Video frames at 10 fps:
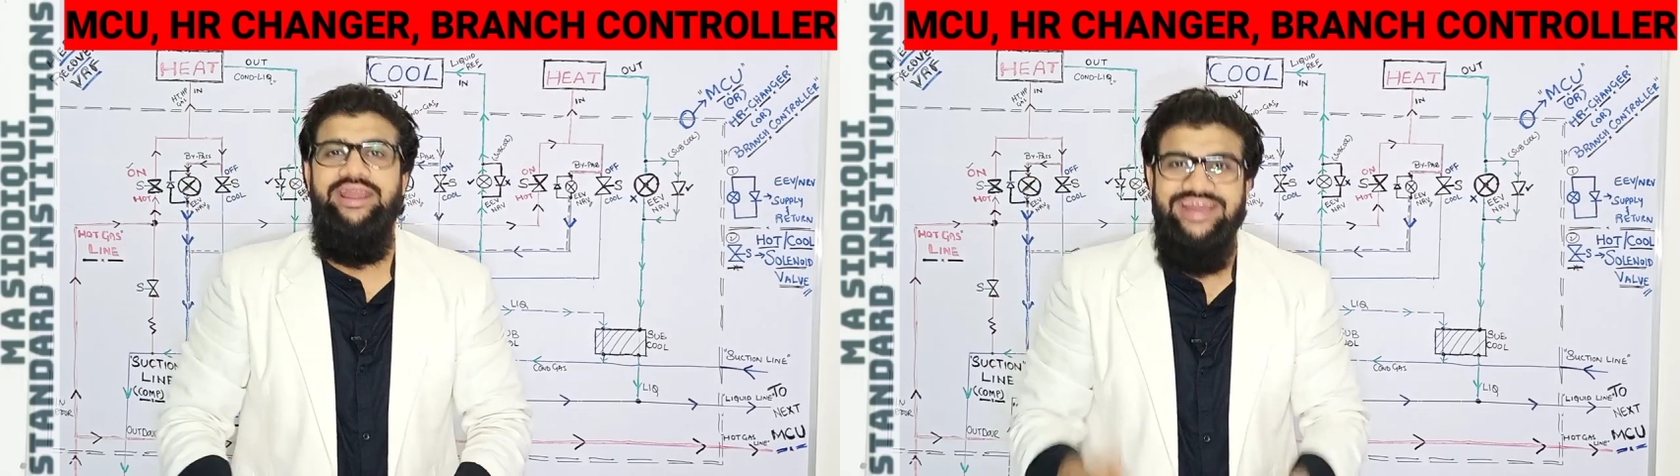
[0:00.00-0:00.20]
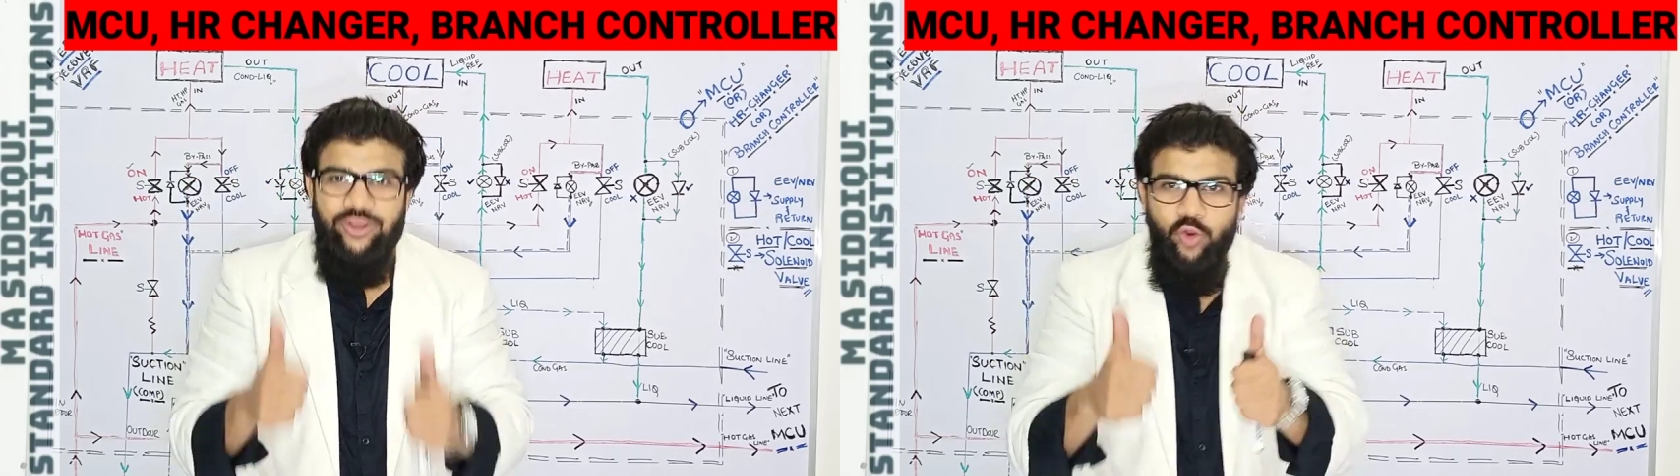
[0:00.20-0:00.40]

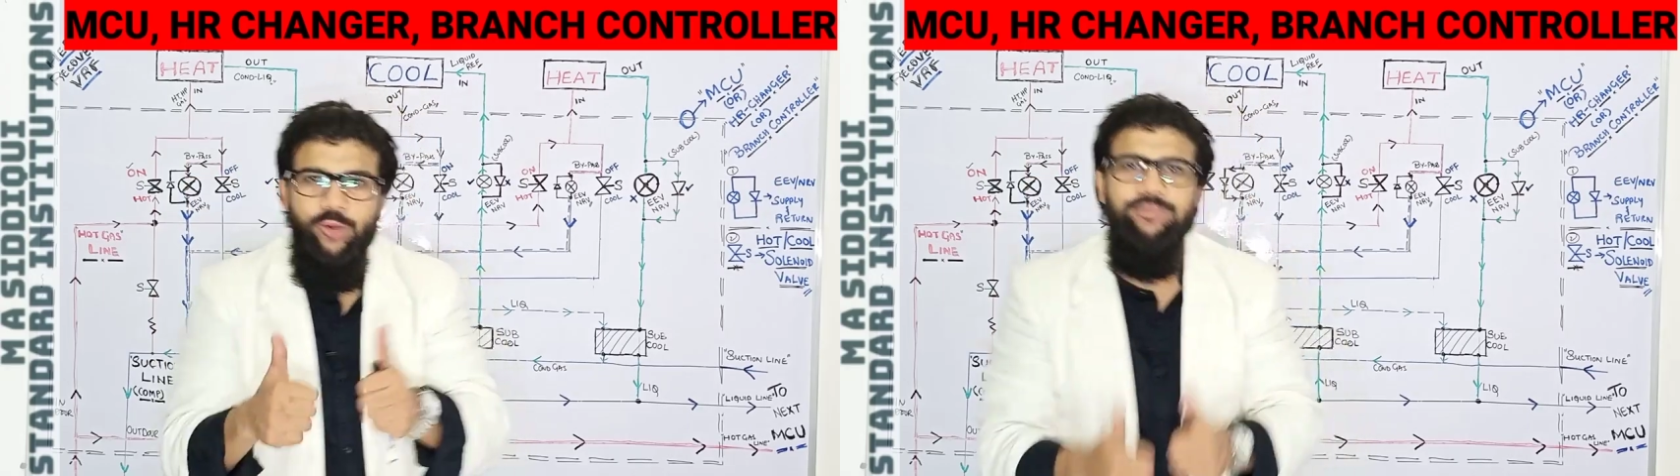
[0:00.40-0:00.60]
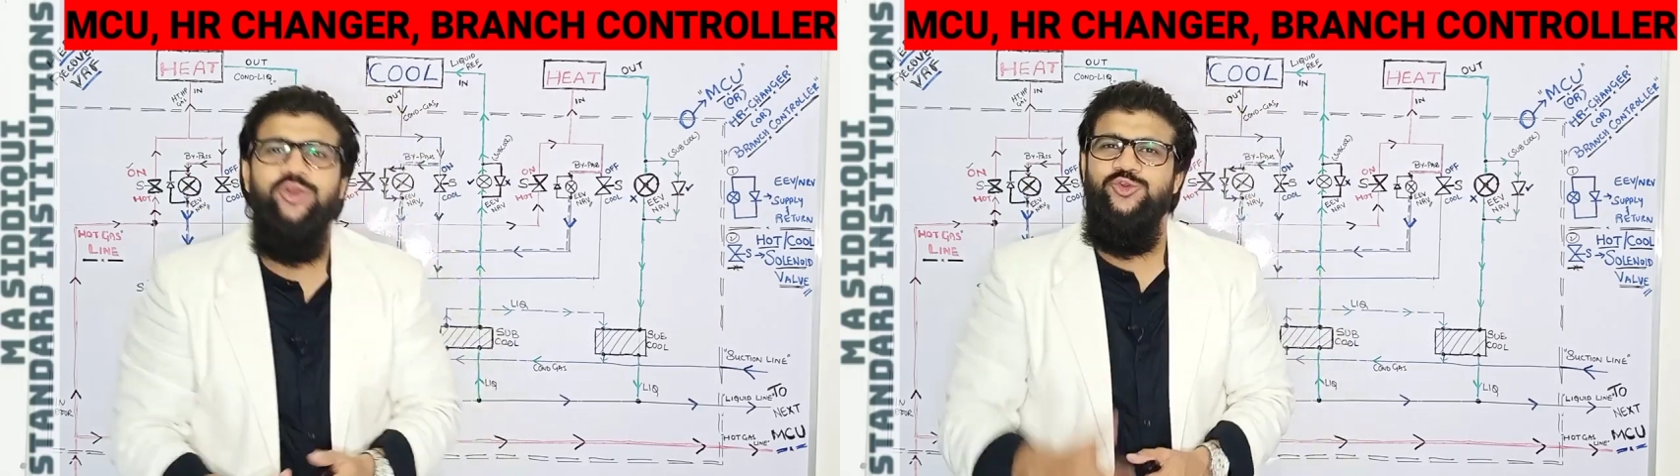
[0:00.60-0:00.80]
And I
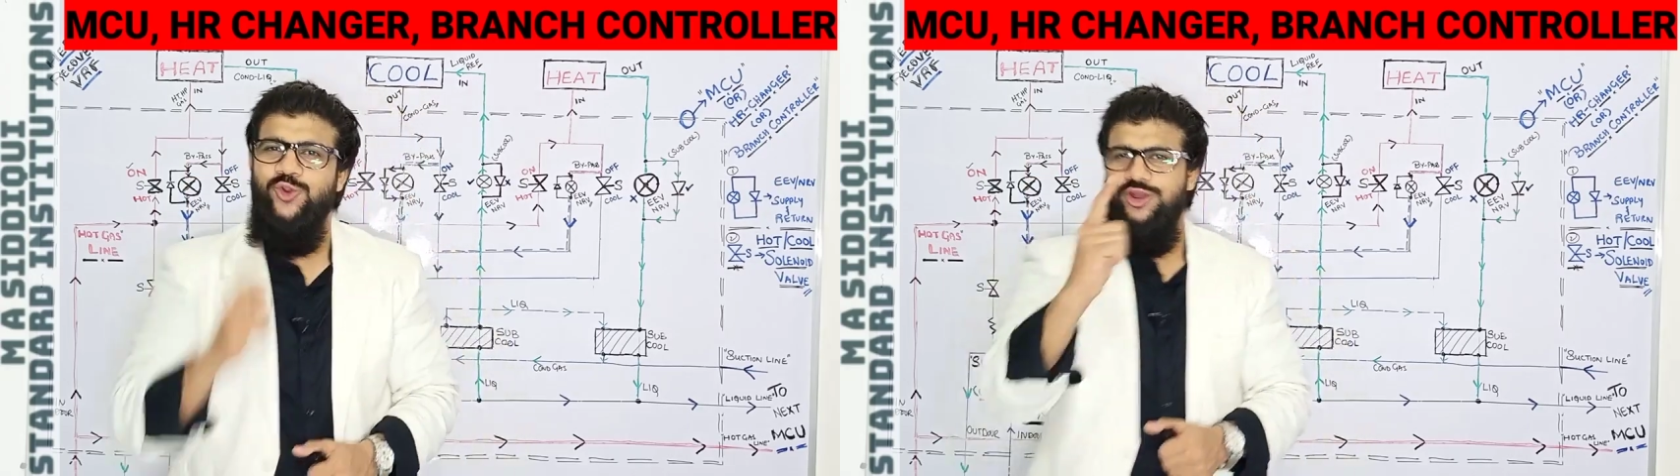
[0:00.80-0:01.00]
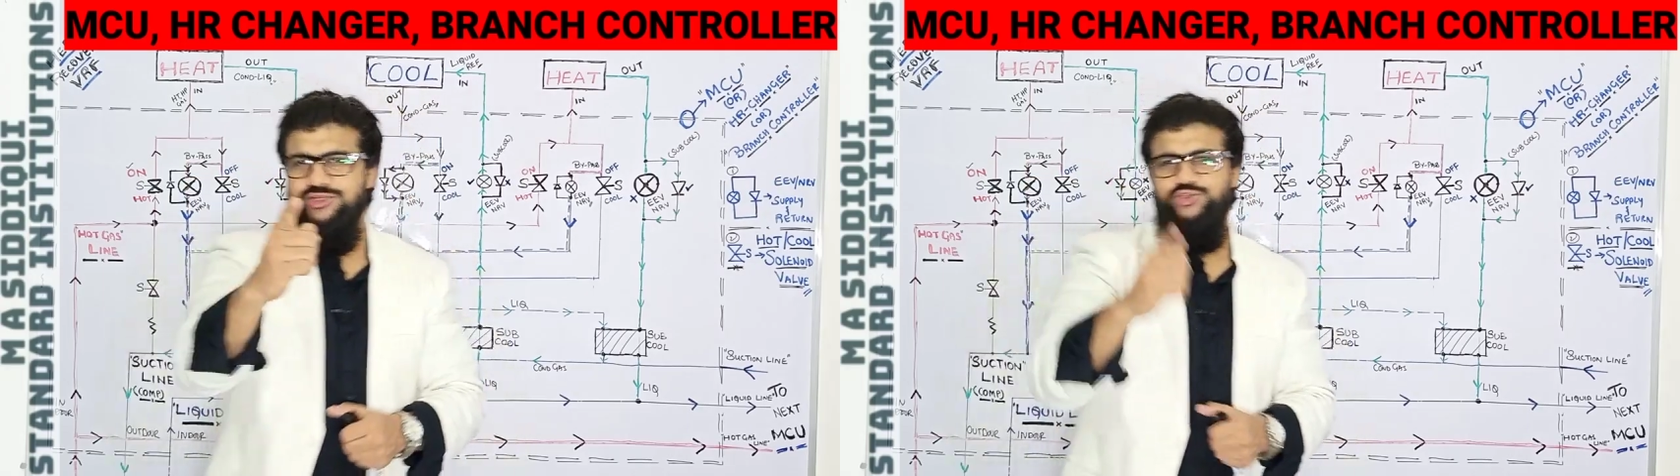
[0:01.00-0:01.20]
hope
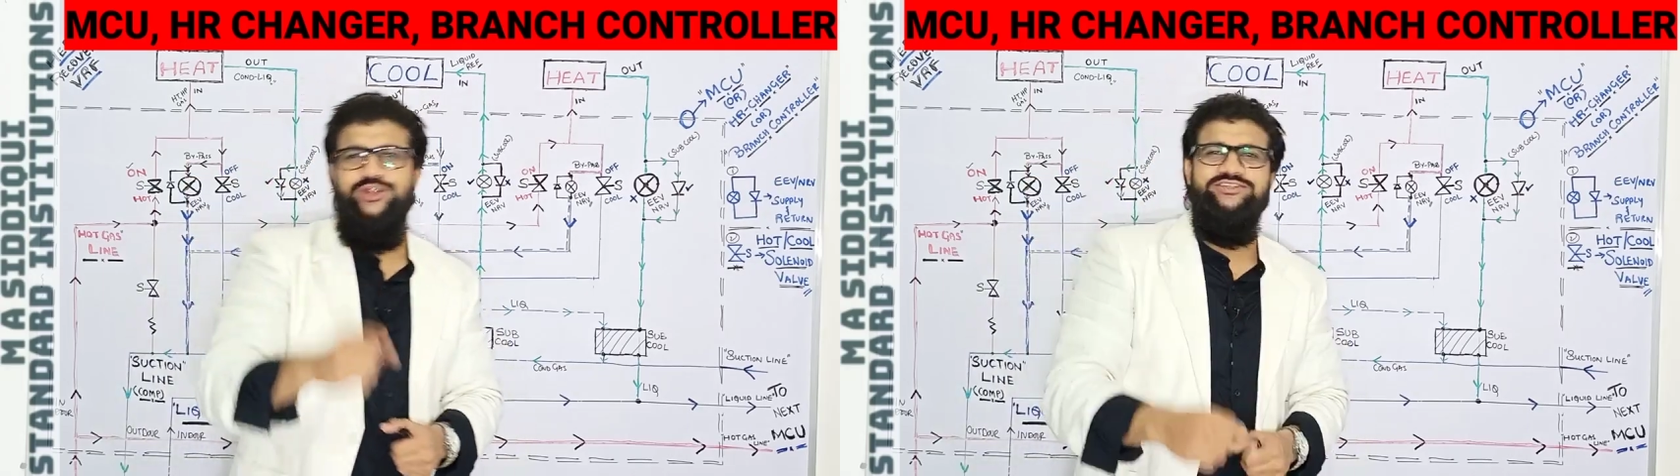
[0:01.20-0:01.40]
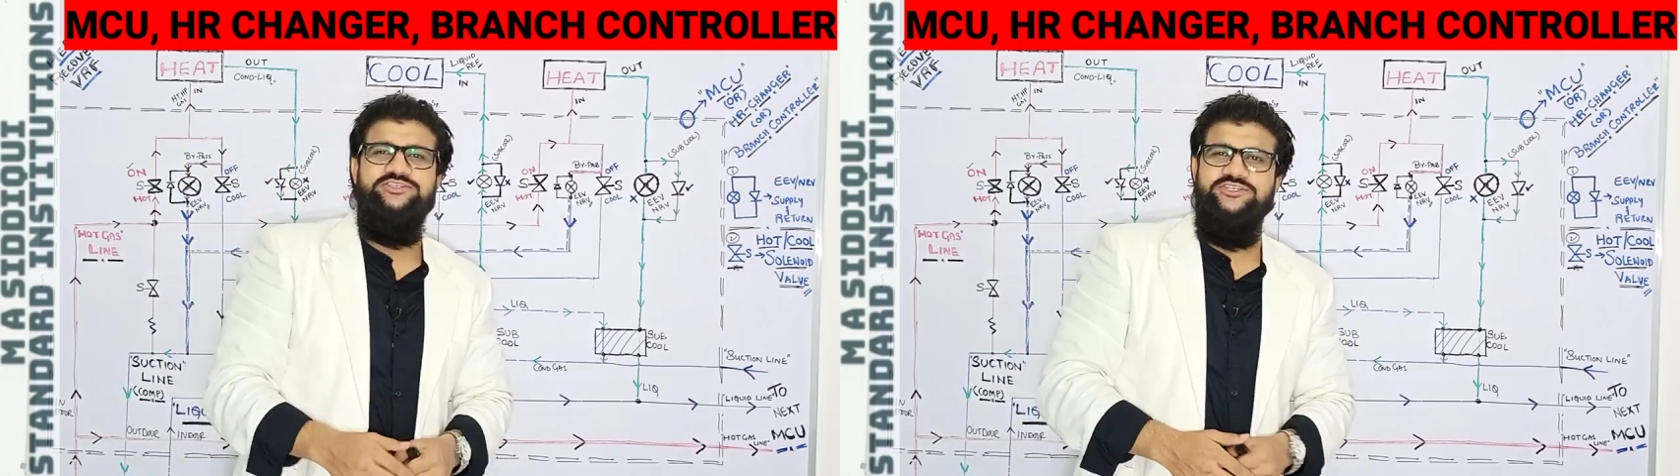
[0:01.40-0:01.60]
you all
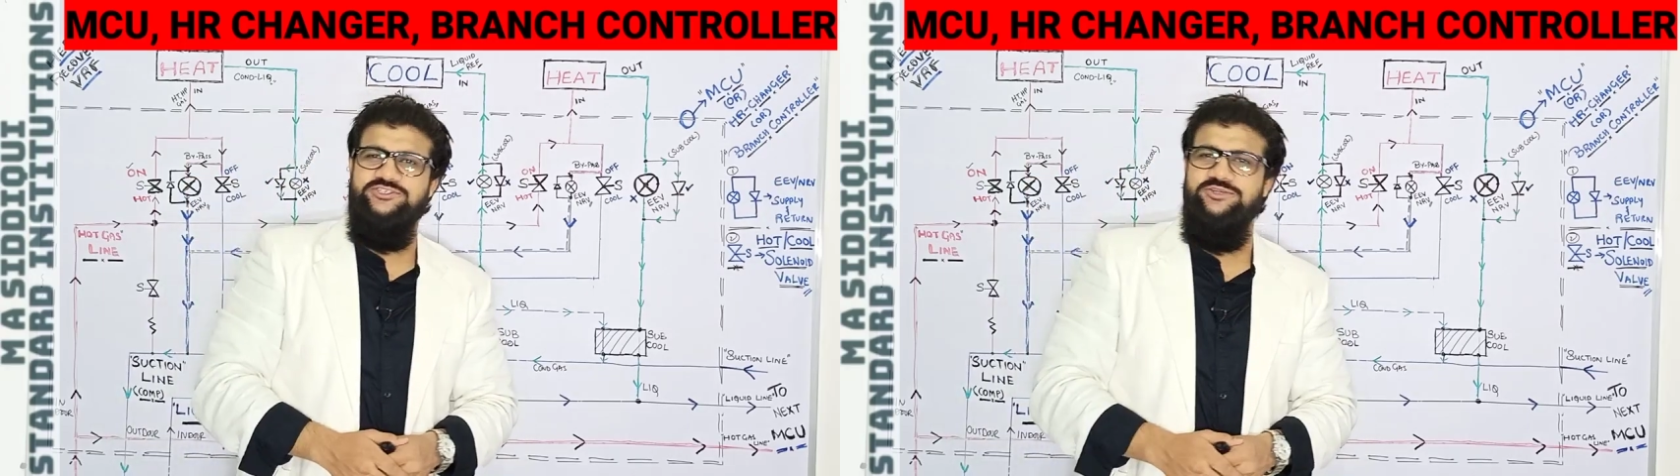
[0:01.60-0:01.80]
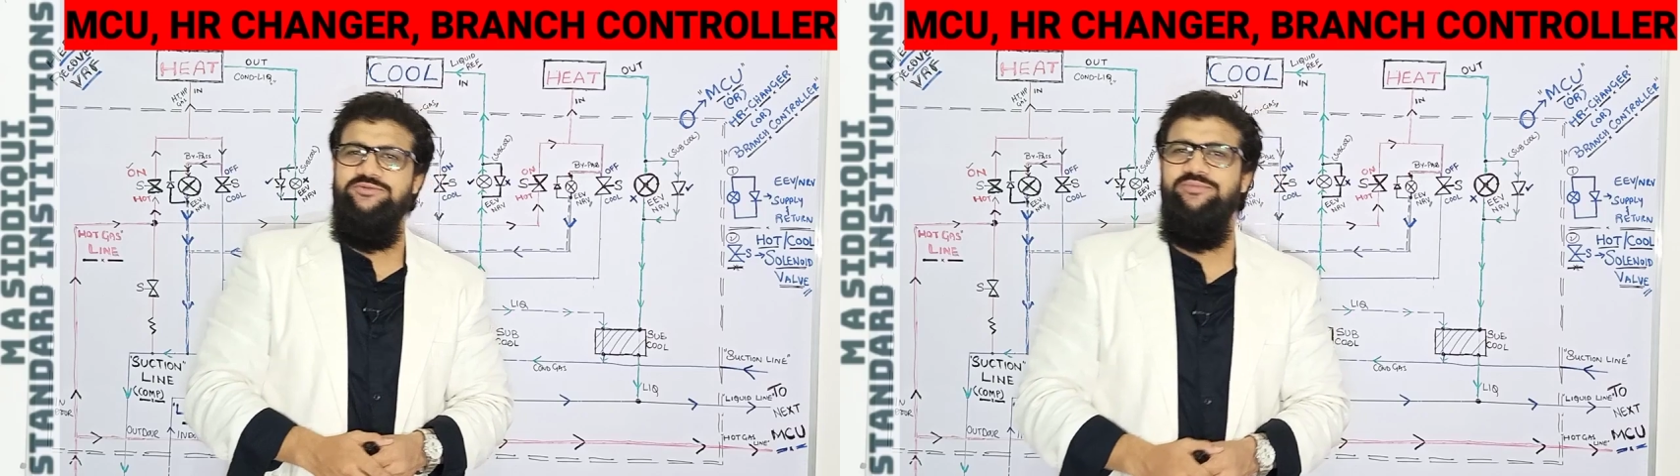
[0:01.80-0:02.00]
enjoyed this
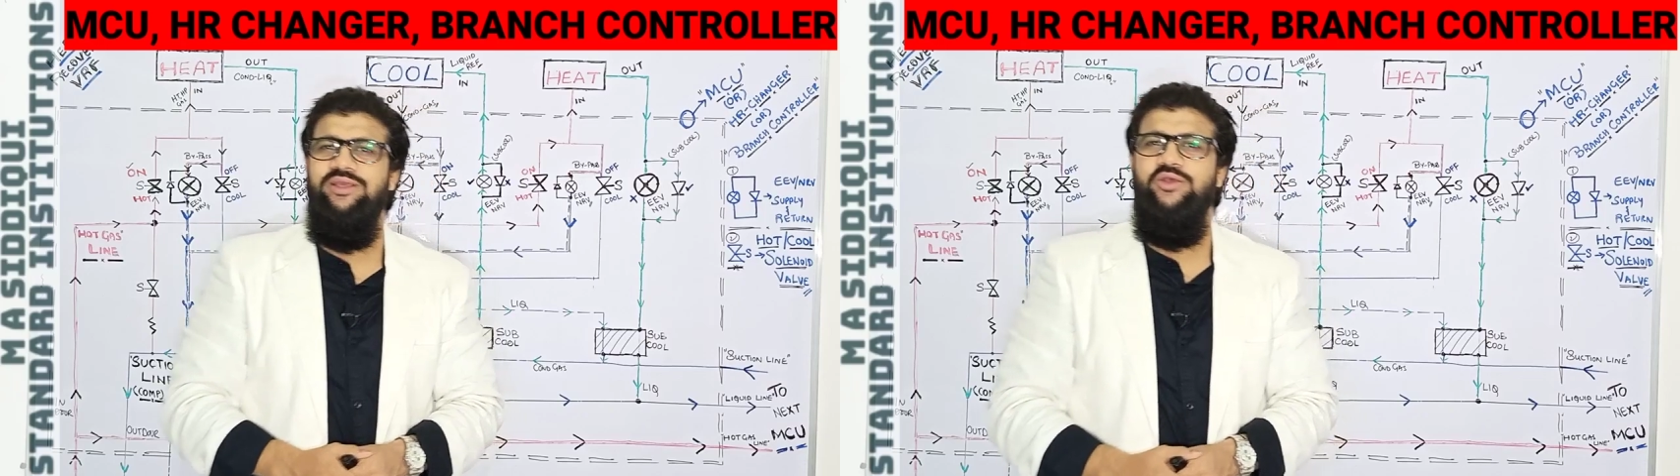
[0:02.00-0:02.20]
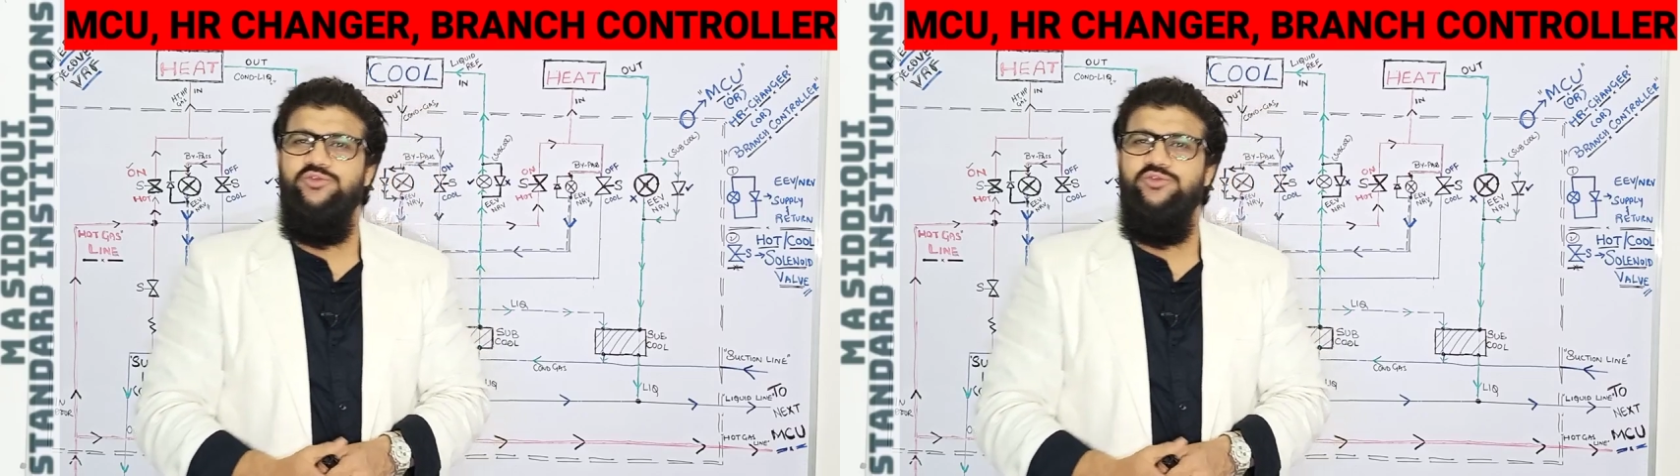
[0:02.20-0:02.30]
session.